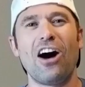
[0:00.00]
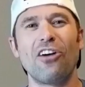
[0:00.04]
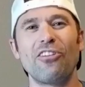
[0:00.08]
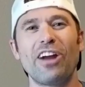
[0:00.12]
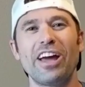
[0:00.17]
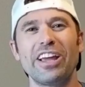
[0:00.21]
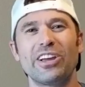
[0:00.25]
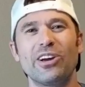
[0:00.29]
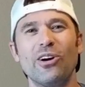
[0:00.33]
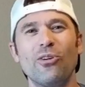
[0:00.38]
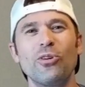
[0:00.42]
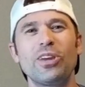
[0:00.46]
All
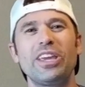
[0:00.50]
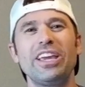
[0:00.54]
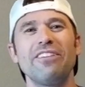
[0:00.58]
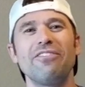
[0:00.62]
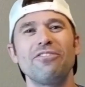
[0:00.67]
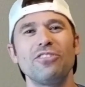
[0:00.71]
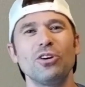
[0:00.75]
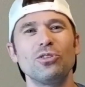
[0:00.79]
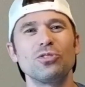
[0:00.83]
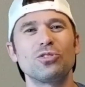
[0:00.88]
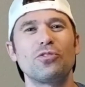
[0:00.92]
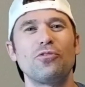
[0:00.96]
right, go
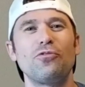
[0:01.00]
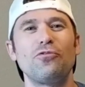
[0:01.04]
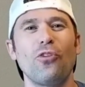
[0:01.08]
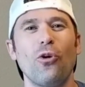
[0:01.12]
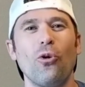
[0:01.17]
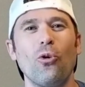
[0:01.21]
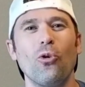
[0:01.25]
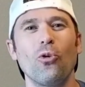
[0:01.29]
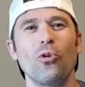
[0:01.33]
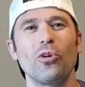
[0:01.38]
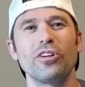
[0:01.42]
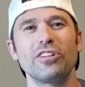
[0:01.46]
give those
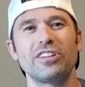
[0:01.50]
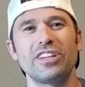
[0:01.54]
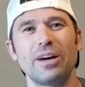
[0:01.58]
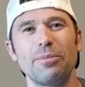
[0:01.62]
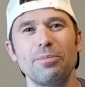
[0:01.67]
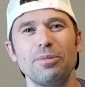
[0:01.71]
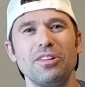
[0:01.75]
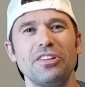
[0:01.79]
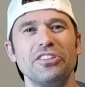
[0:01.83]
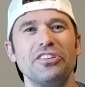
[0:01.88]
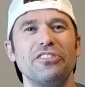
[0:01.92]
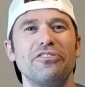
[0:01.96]
4
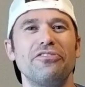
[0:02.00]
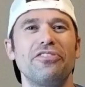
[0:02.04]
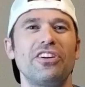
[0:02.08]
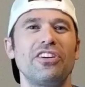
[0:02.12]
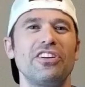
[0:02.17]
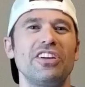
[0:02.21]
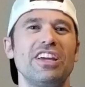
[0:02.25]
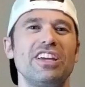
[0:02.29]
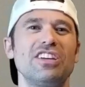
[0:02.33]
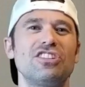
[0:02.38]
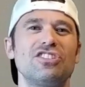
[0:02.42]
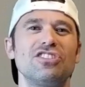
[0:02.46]
double under
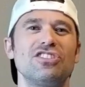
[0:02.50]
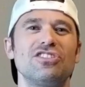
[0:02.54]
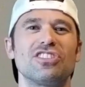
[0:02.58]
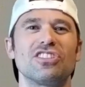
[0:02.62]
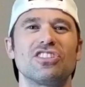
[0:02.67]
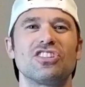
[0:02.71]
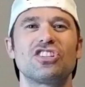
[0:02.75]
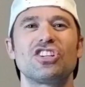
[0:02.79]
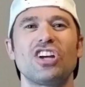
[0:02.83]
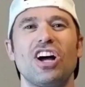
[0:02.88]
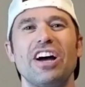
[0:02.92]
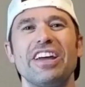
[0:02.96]
variations a
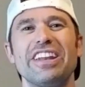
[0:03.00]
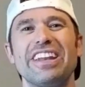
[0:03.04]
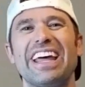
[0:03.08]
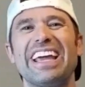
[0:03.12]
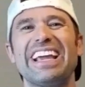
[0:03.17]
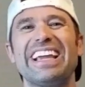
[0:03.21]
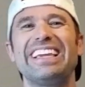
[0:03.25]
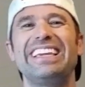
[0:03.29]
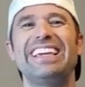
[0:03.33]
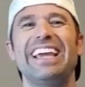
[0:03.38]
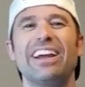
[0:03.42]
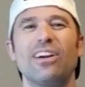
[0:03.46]
shot, and
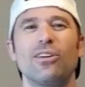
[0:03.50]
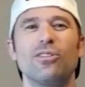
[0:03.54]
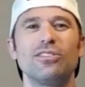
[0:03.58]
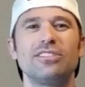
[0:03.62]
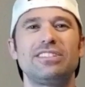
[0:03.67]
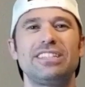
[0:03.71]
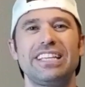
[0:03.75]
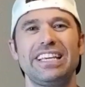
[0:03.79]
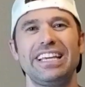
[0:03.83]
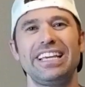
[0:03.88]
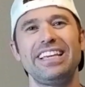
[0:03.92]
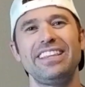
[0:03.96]
I
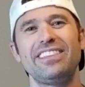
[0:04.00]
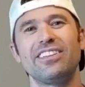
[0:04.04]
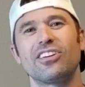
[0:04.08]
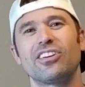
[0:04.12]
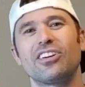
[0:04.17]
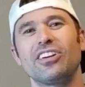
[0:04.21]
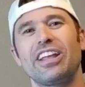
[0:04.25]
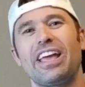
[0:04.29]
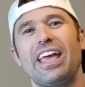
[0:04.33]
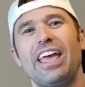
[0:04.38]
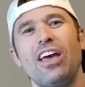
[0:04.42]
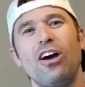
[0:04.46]
guarantee they're
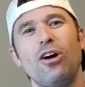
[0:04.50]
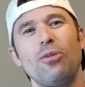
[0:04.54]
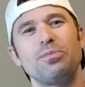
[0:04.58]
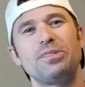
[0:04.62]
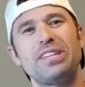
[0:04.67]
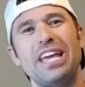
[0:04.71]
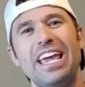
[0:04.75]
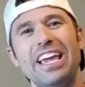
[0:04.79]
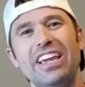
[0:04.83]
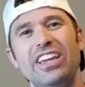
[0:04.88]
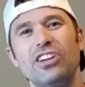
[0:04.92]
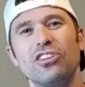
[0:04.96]
gonna help
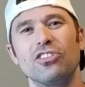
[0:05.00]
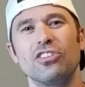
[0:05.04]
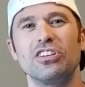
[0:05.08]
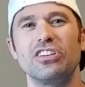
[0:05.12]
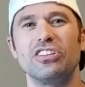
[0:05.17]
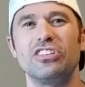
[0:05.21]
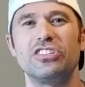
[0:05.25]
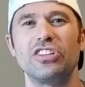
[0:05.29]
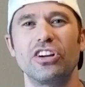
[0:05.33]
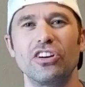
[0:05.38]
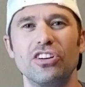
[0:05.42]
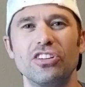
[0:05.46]
take your
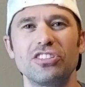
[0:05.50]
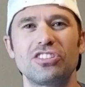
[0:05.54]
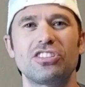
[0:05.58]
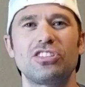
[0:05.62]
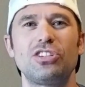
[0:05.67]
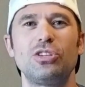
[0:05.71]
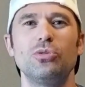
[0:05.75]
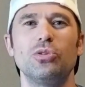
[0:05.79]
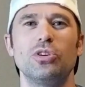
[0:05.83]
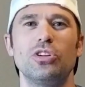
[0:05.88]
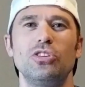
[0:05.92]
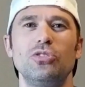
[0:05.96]
endurance
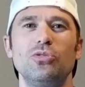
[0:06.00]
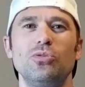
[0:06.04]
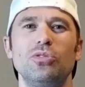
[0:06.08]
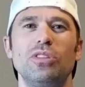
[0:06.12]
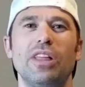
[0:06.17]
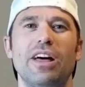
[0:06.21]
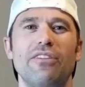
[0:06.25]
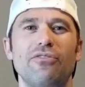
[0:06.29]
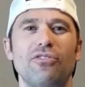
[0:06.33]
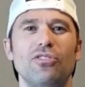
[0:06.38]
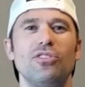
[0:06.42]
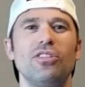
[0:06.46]
to a new
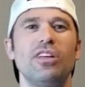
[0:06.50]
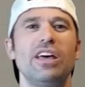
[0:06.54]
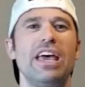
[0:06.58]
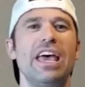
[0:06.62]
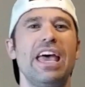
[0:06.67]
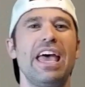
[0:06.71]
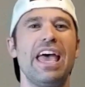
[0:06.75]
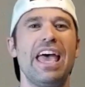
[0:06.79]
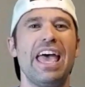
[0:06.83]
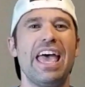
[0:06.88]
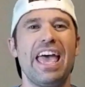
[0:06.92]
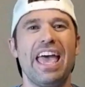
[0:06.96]
level
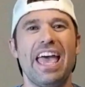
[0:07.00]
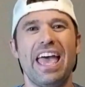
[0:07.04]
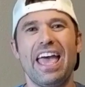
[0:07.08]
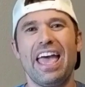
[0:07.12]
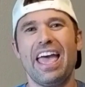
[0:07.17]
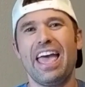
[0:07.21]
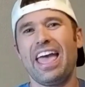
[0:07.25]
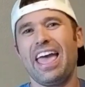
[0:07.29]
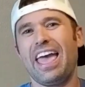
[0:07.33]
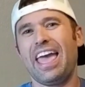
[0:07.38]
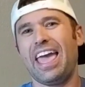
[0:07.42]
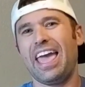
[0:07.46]

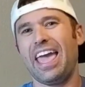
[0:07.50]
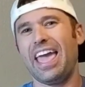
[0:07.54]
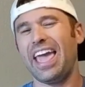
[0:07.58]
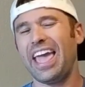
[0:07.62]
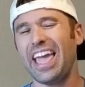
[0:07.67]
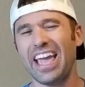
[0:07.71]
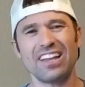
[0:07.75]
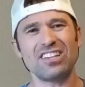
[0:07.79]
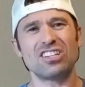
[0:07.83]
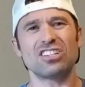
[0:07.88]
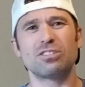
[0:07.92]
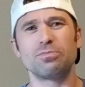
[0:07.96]

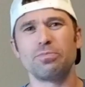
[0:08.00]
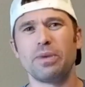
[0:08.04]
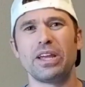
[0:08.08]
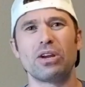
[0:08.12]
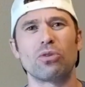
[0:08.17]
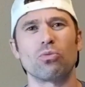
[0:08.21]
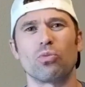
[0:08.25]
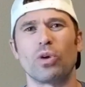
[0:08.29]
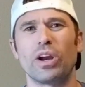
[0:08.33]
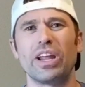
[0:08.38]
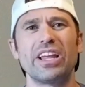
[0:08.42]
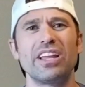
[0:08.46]
and just
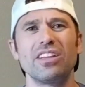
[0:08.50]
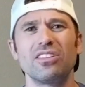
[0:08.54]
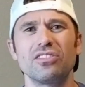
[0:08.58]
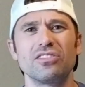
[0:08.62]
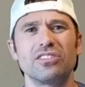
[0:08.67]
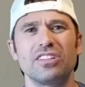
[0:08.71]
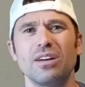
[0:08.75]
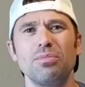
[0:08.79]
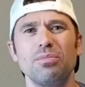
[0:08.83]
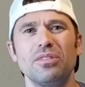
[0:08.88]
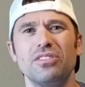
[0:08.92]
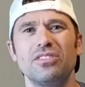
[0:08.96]
make regular
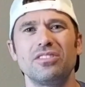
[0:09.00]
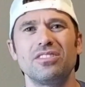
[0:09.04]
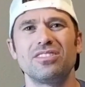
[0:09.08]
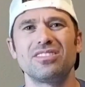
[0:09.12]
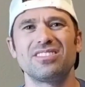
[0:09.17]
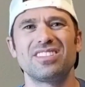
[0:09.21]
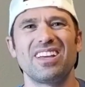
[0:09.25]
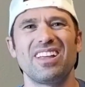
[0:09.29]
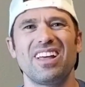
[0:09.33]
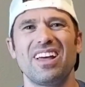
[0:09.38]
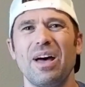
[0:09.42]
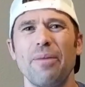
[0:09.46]
double
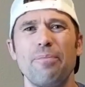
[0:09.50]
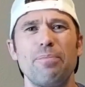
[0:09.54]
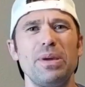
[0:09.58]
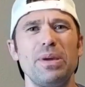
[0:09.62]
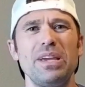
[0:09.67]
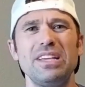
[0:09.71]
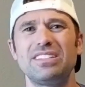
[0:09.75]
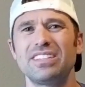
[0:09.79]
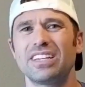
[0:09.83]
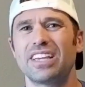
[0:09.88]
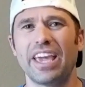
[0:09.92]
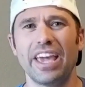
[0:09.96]
unders a
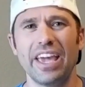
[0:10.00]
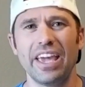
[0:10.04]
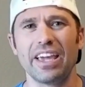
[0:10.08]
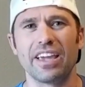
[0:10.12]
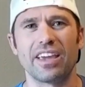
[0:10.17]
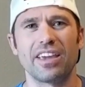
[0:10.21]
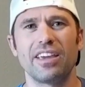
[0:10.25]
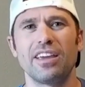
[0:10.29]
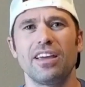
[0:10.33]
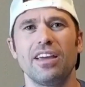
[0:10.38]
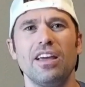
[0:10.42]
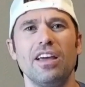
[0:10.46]
piece of
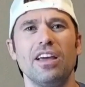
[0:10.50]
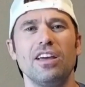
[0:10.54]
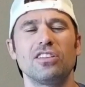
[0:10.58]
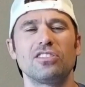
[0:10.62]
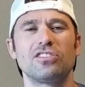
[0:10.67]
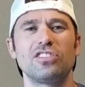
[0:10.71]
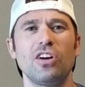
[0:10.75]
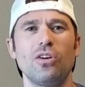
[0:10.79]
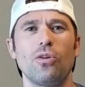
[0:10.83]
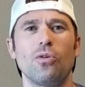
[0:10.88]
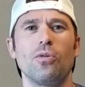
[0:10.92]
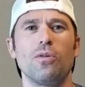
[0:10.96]
cake.
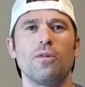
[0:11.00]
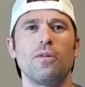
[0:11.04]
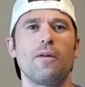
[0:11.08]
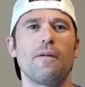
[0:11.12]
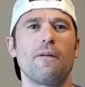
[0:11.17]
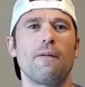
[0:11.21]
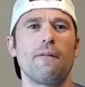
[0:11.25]
So,